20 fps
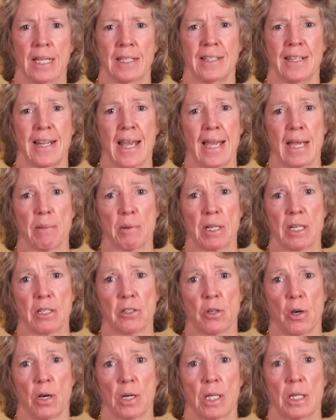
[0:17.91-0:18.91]
Today I'm going to
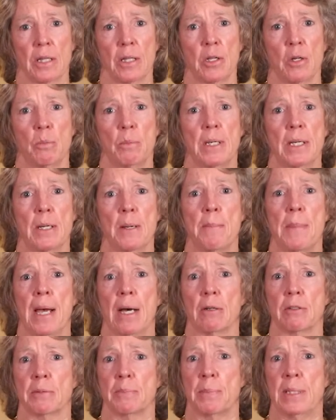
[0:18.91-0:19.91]
talk a little bit
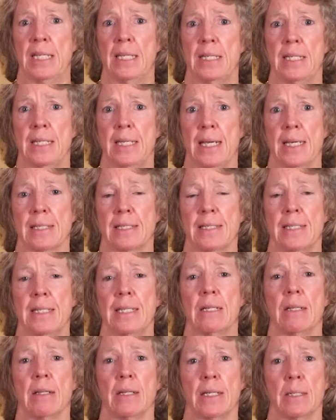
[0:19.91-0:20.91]
about
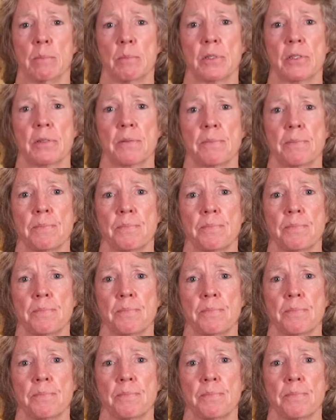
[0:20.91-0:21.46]
PTSD claims.